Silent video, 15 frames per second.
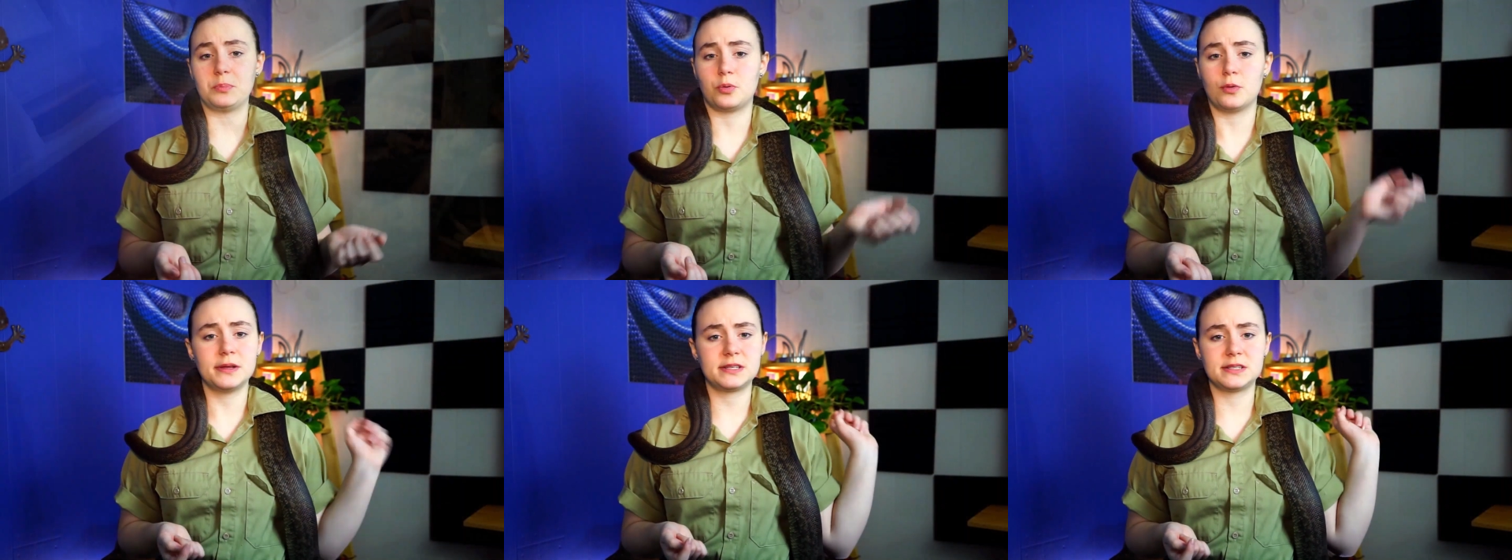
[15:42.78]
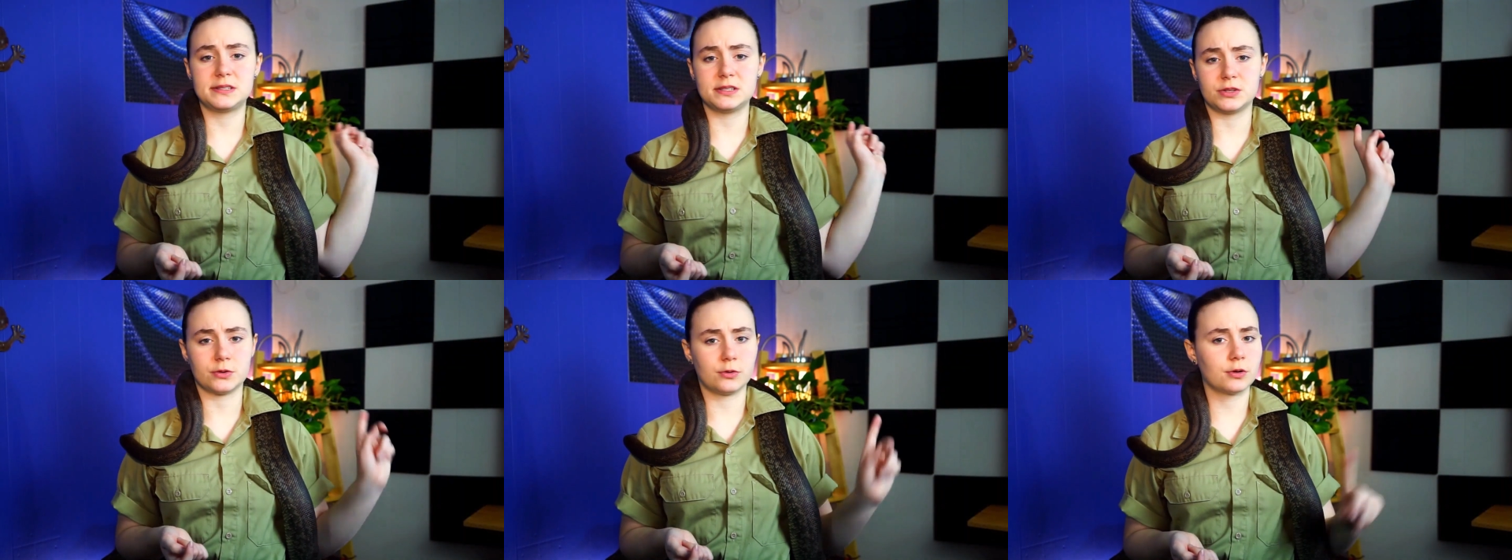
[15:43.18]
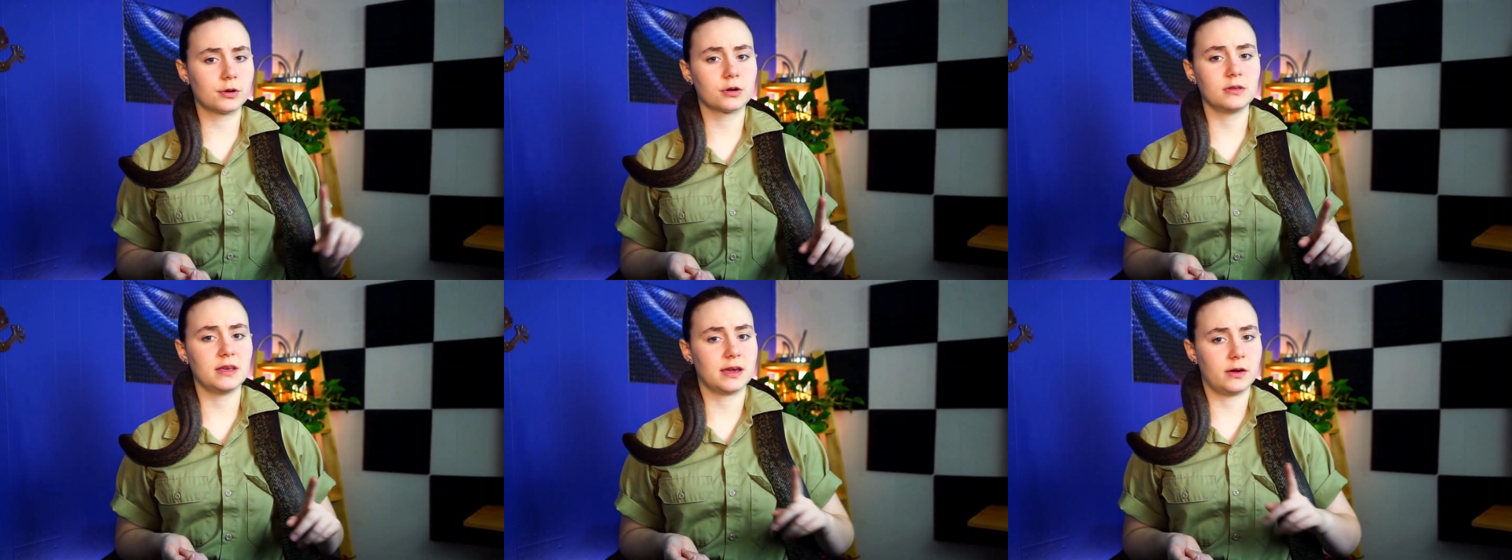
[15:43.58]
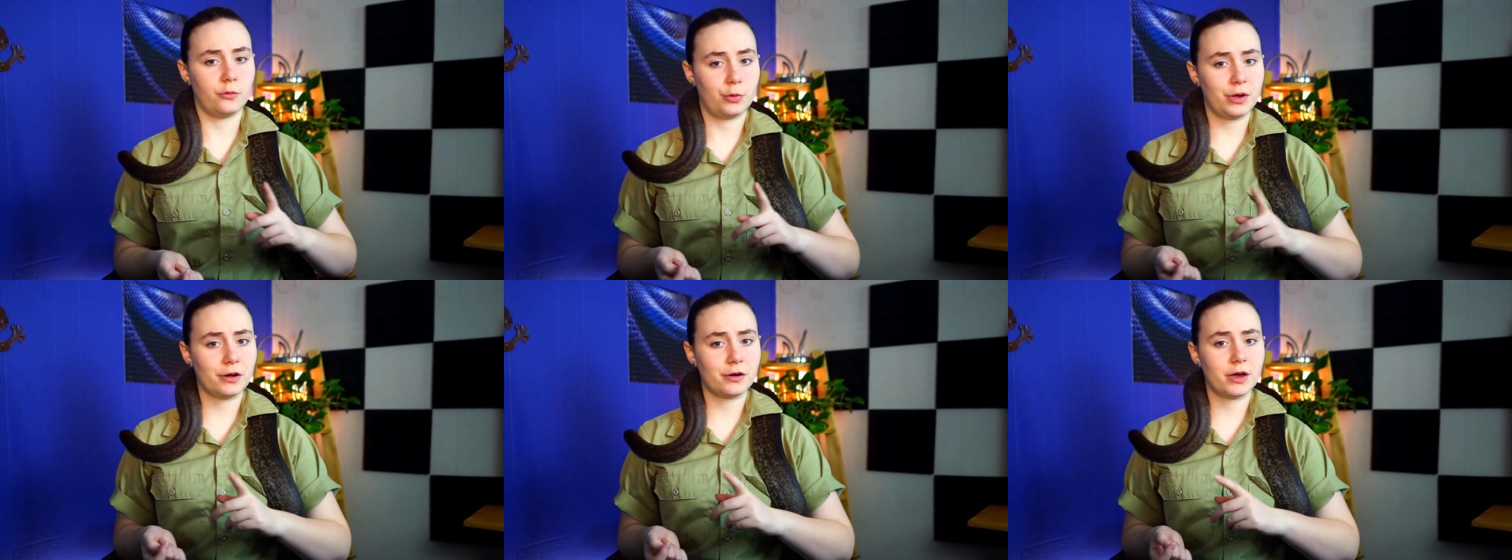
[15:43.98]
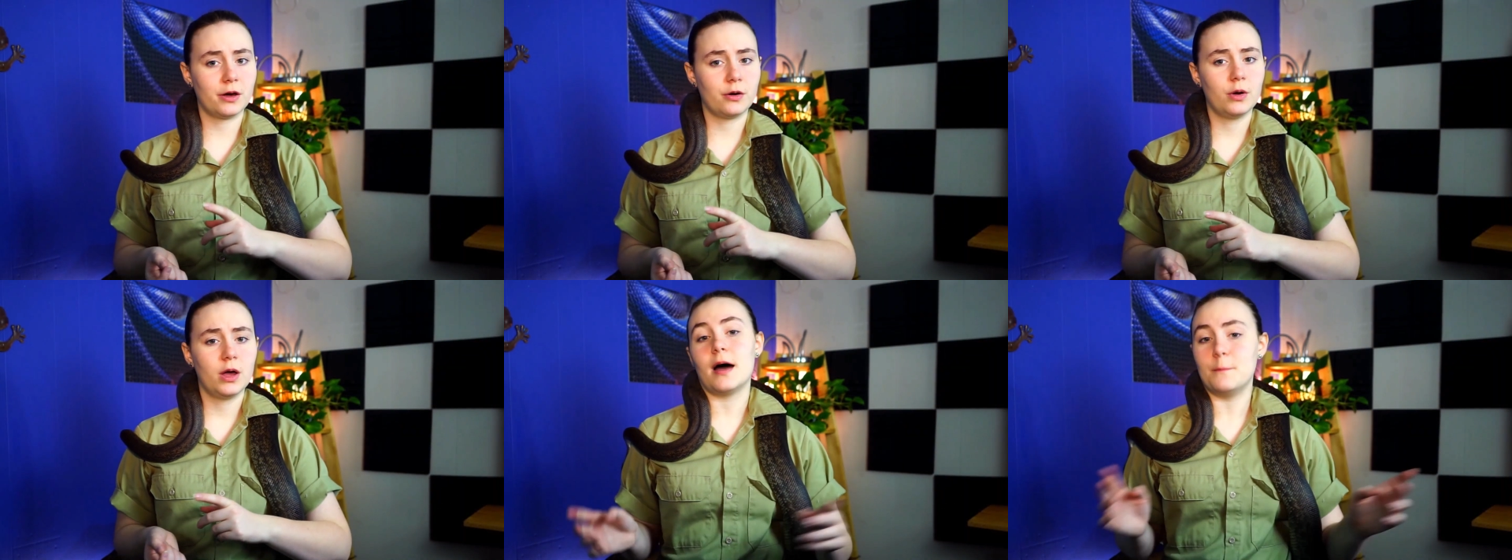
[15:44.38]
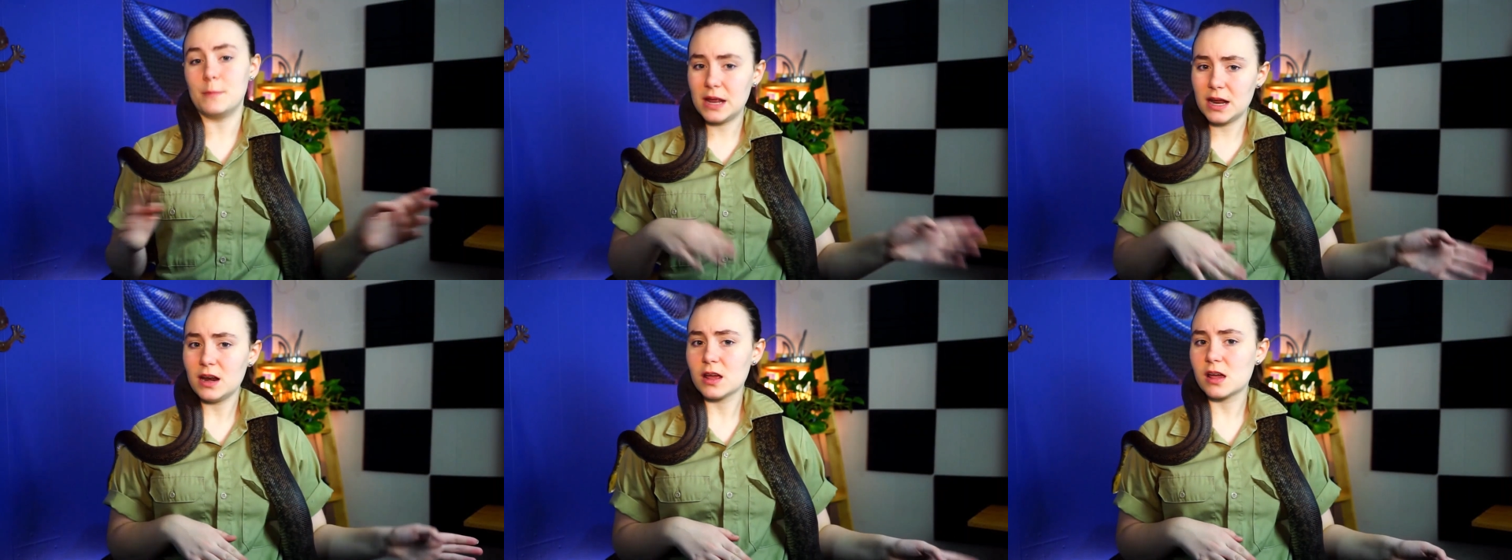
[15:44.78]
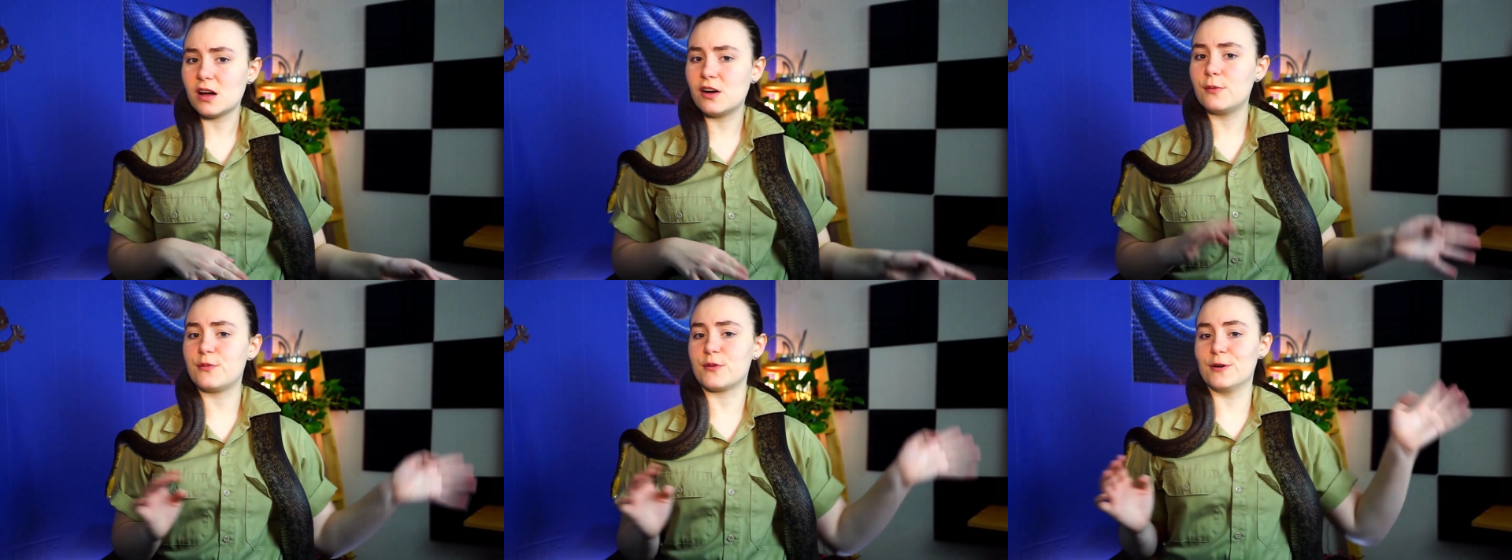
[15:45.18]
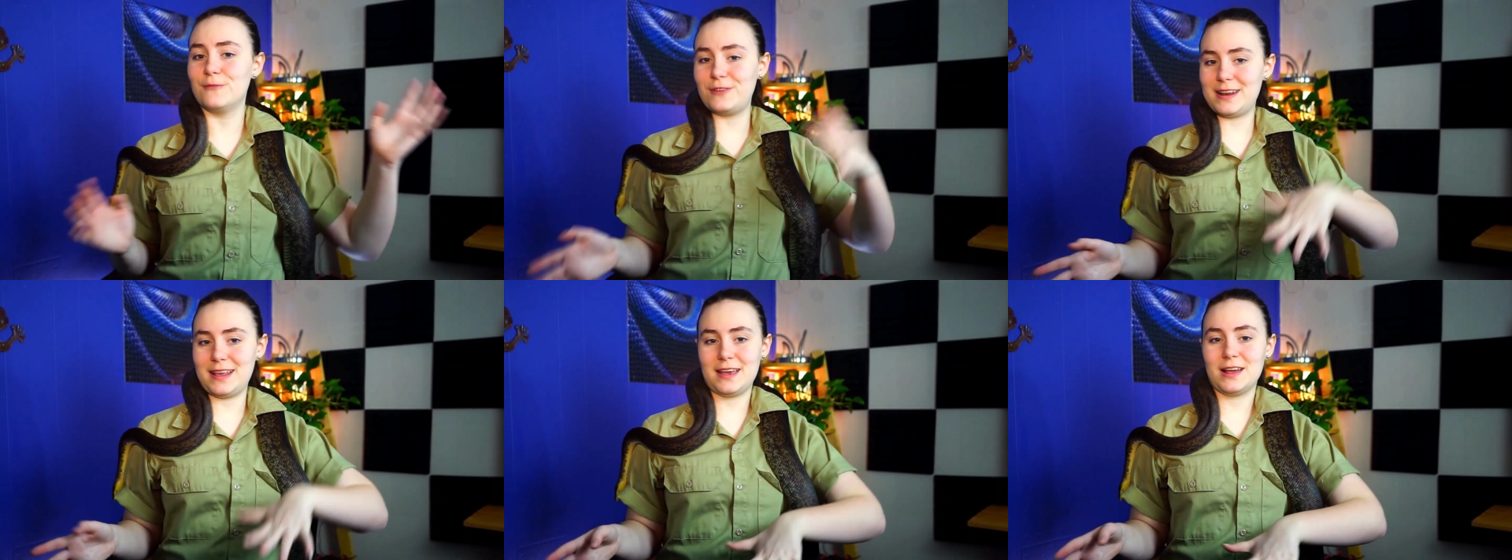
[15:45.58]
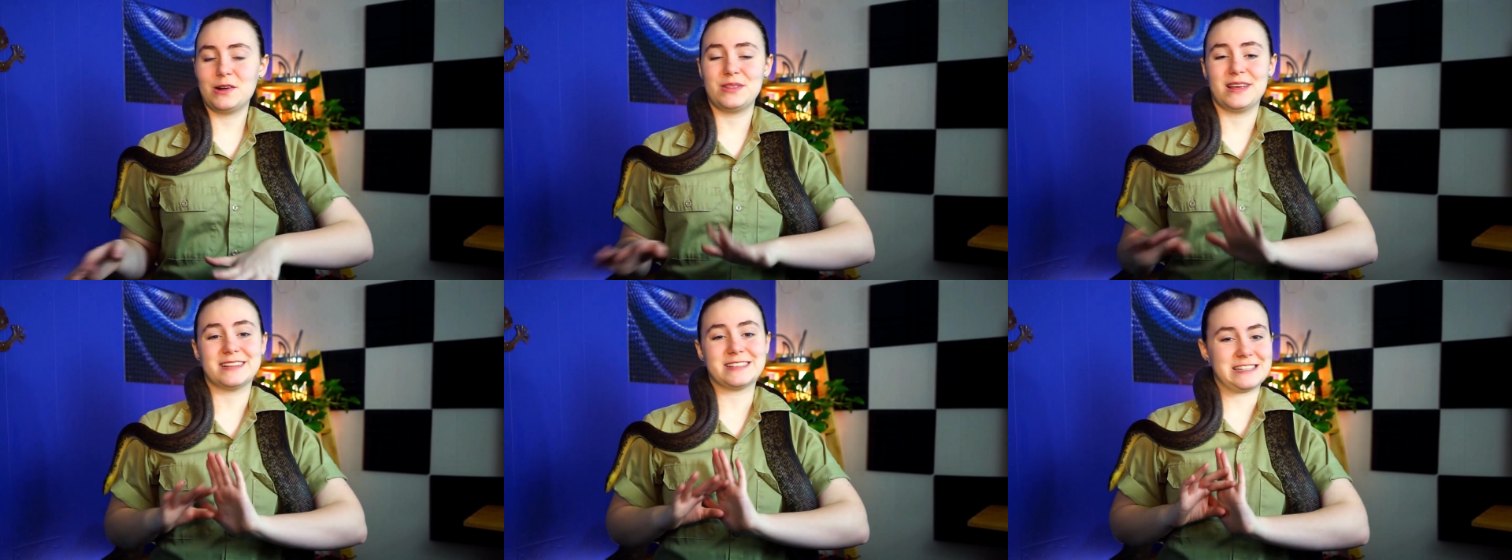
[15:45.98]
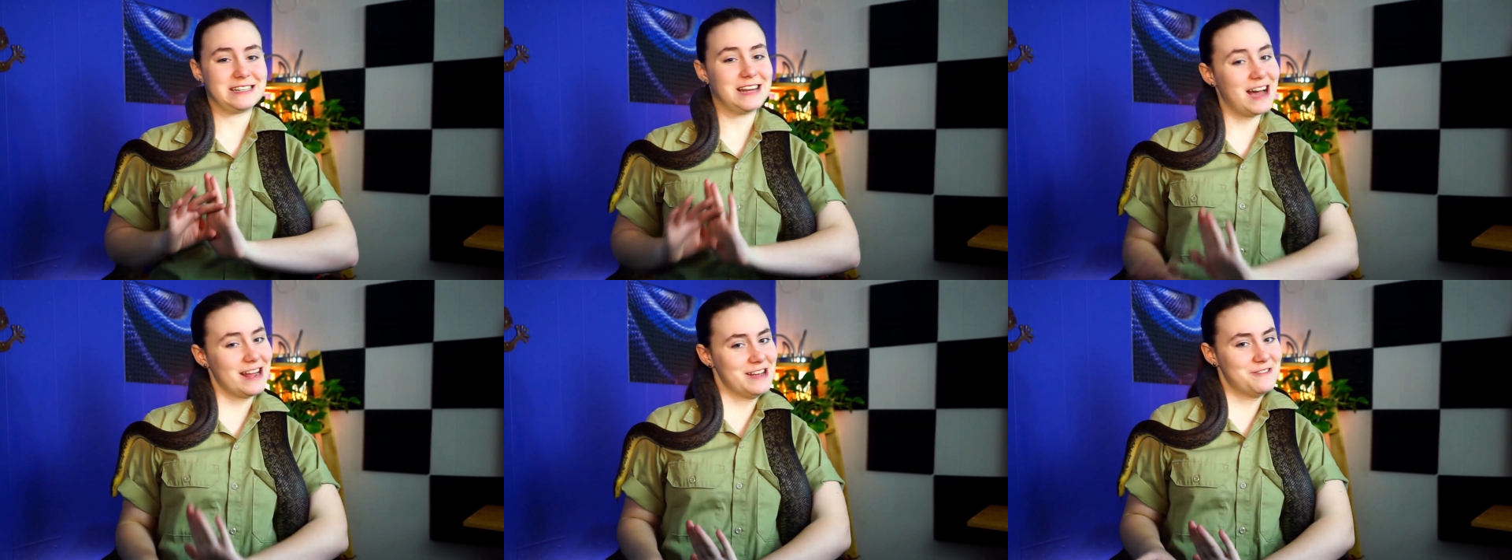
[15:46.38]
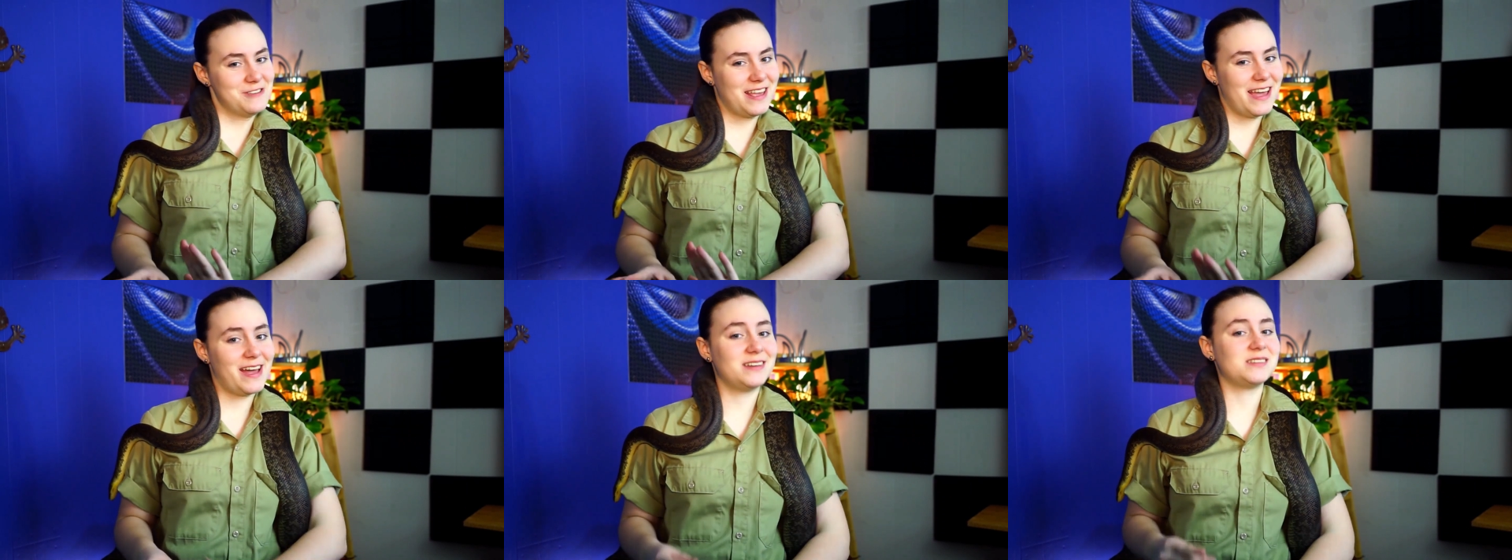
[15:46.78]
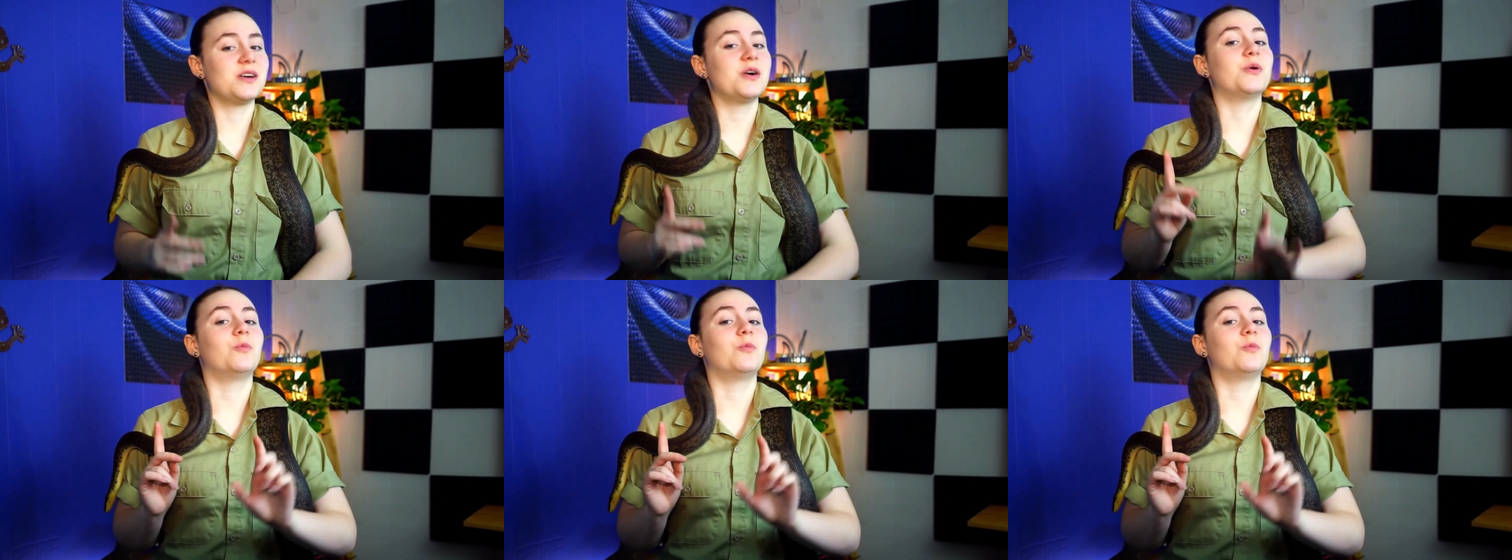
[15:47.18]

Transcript: pointed to the corner like a weirdo a minute ago for a video that's not out yet,